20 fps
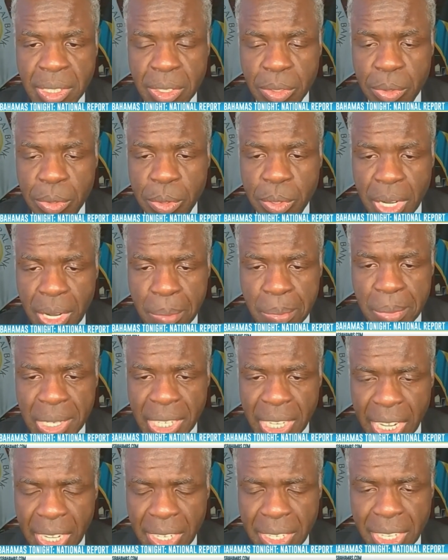or how
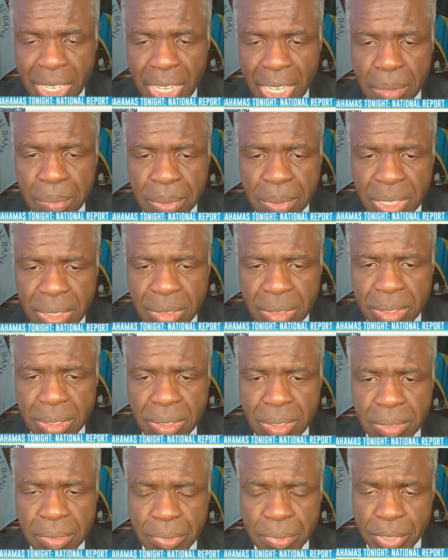many ATMs
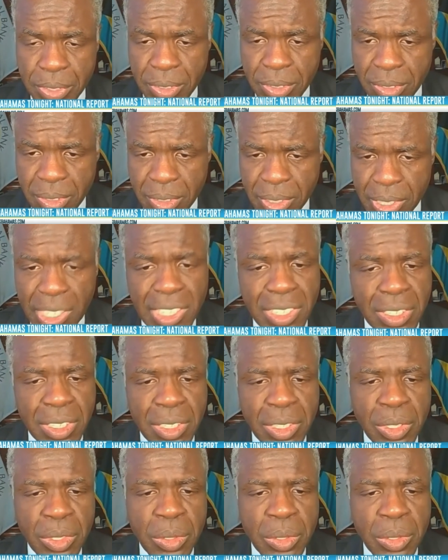exist versus not,